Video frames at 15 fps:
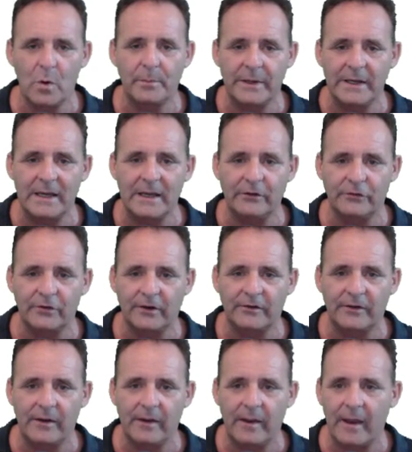will be
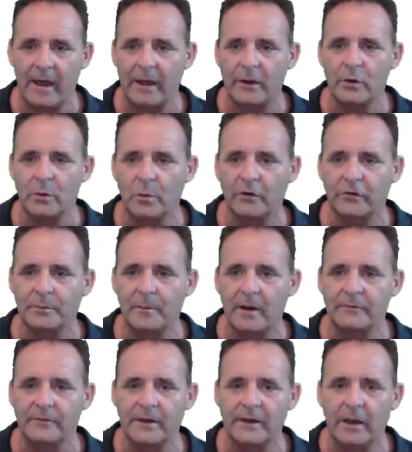interested in that who watch
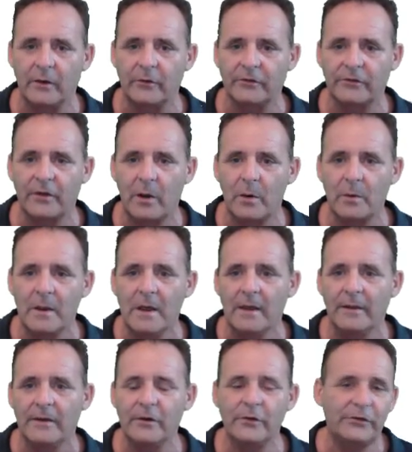my videos. So
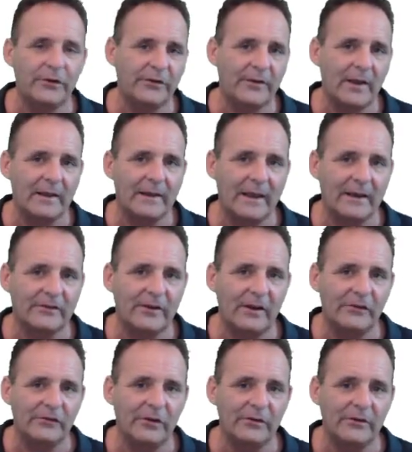they used to sell the
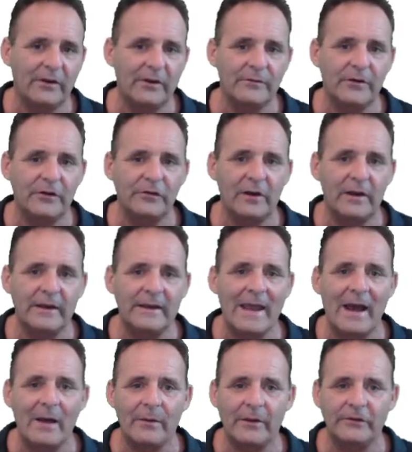extensions individually.
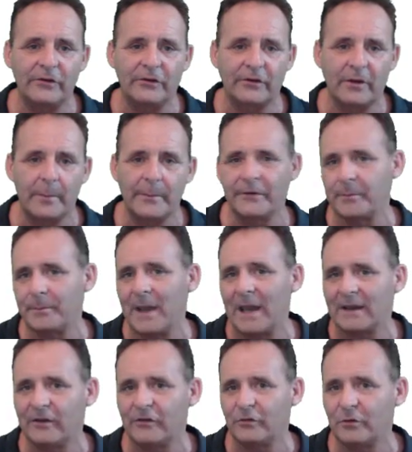Now they just come as a
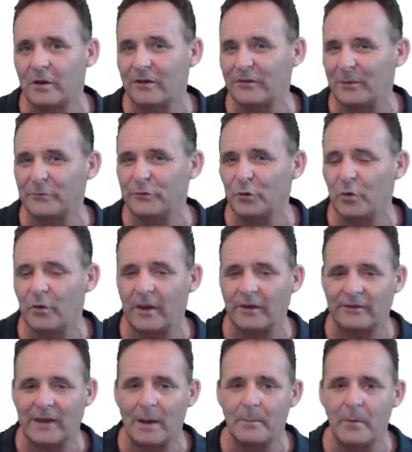package because I'm sure
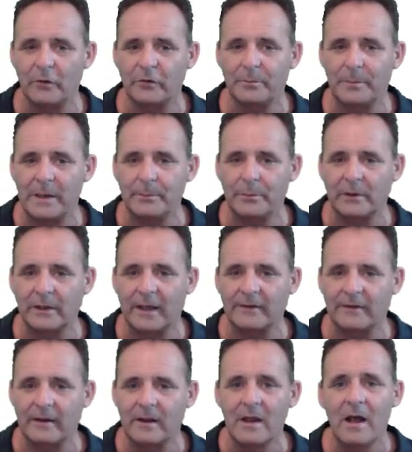that's how most people get
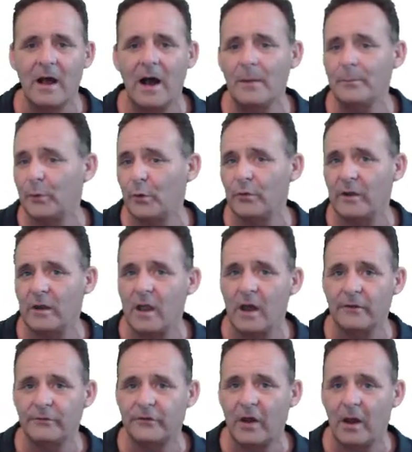it. I bought the
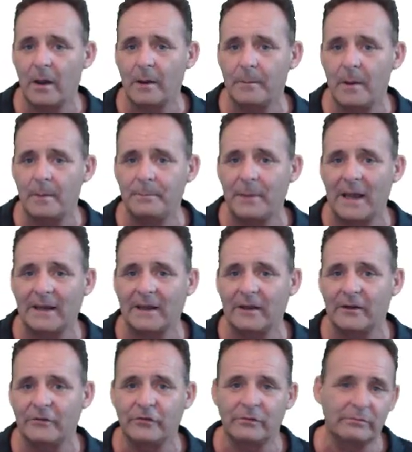lifetime
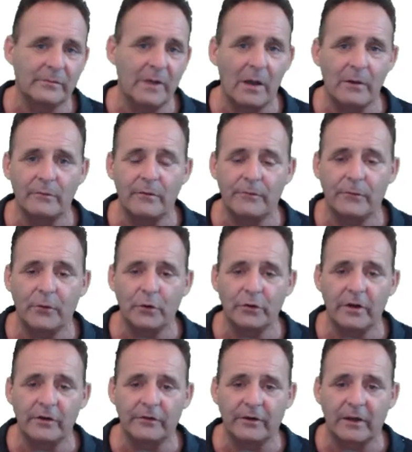package over four
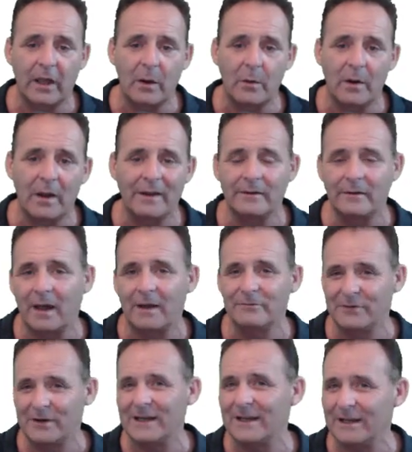years ago, and I
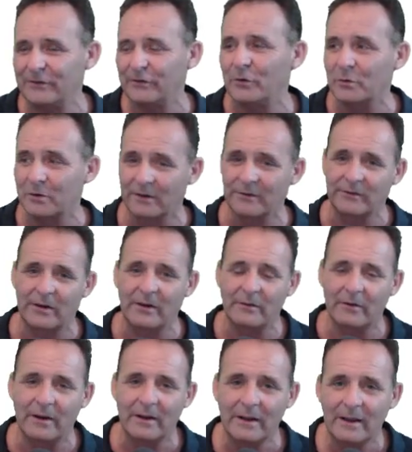really do
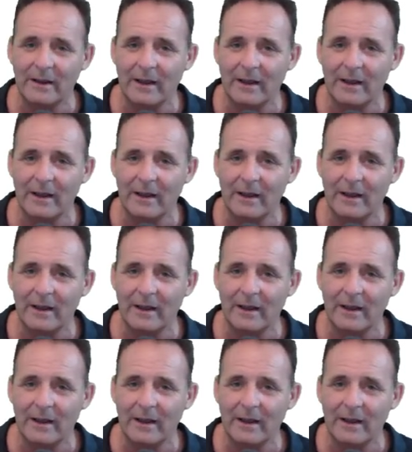consider it